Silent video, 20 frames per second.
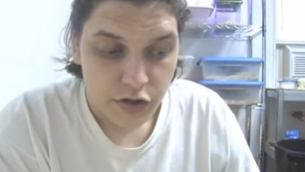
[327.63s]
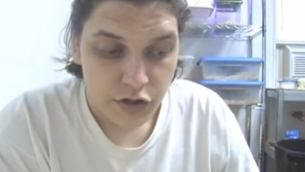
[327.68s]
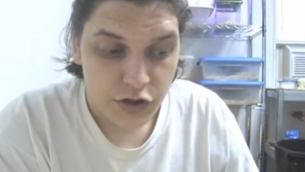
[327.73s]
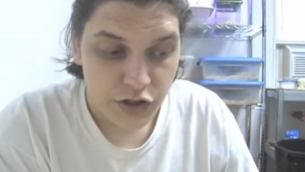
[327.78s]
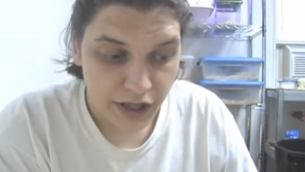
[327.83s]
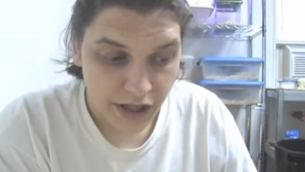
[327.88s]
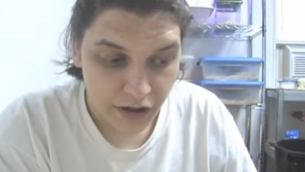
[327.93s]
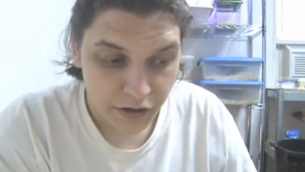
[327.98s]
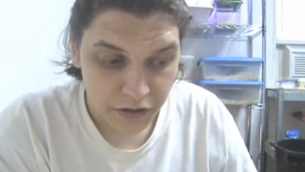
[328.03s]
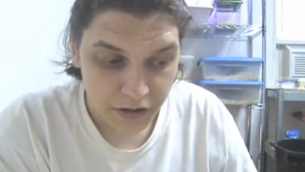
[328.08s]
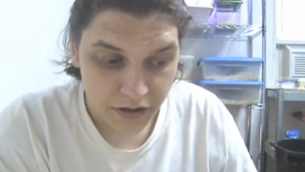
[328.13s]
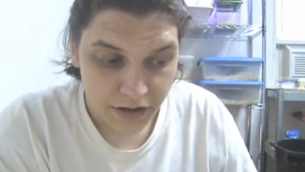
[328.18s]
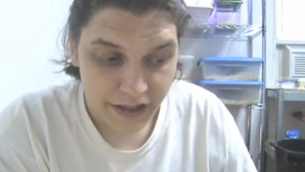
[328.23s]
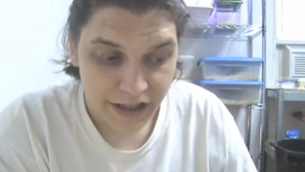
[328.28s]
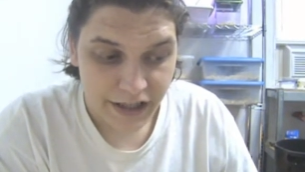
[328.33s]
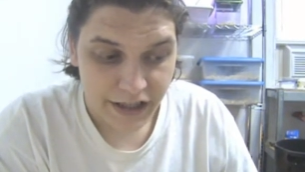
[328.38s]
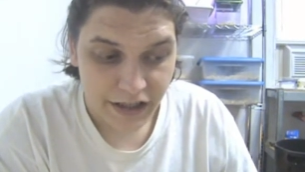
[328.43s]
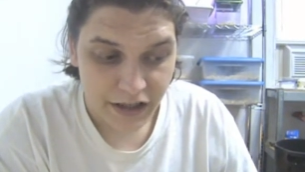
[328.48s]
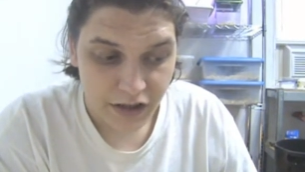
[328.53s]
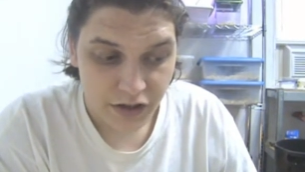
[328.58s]

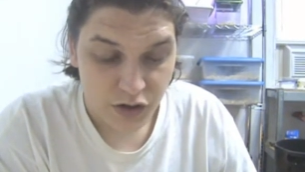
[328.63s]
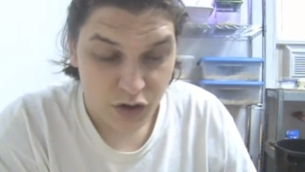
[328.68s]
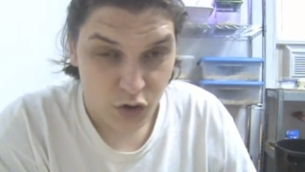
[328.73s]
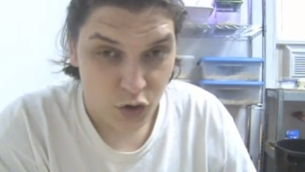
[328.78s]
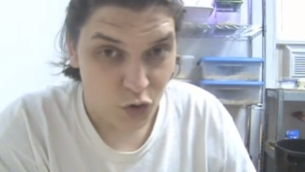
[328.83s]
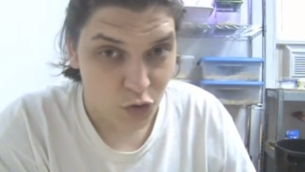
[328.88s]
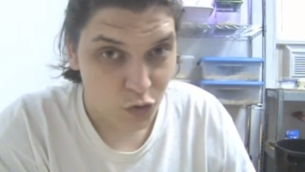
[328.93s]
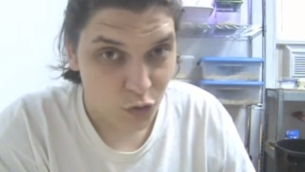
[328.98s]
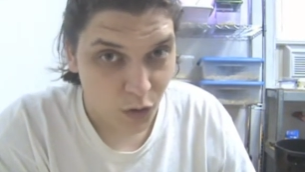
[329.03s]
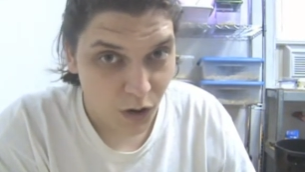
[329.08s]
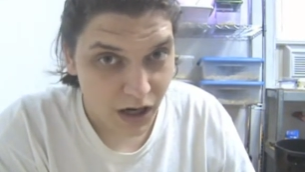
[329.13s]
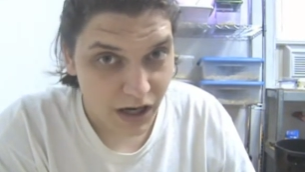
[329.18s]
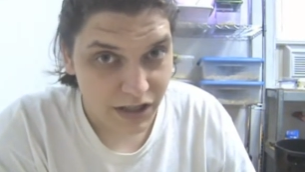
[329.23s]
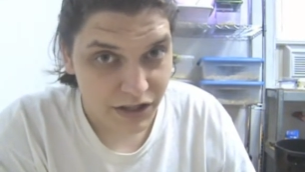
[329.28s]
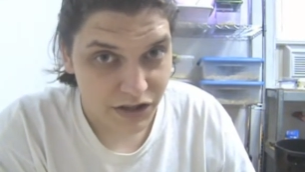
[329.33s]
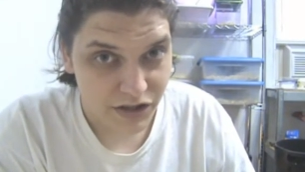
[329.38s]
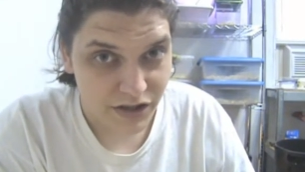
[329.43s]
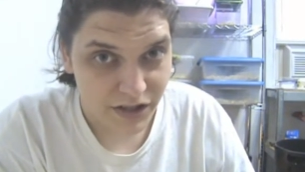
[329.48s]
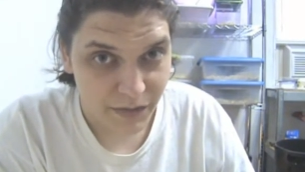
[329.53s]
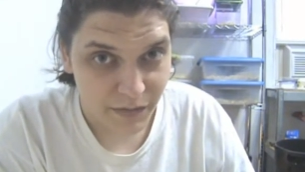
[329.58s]
generally you
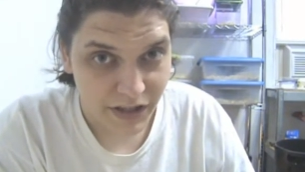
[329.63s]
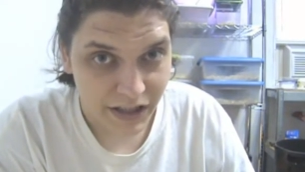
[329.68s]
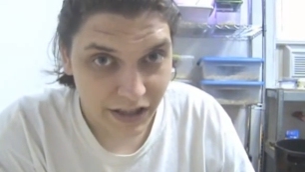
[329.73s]
watch them